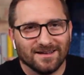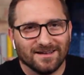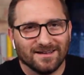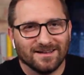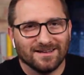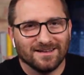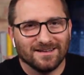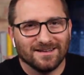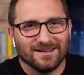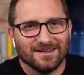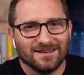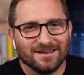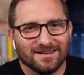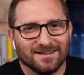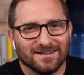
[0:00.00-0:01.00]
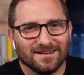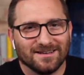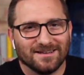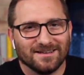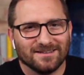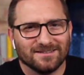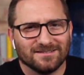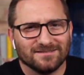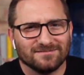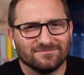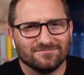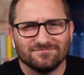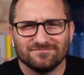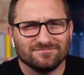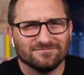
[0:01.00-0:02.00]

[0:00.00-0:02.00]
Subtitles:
The person shown says nothing.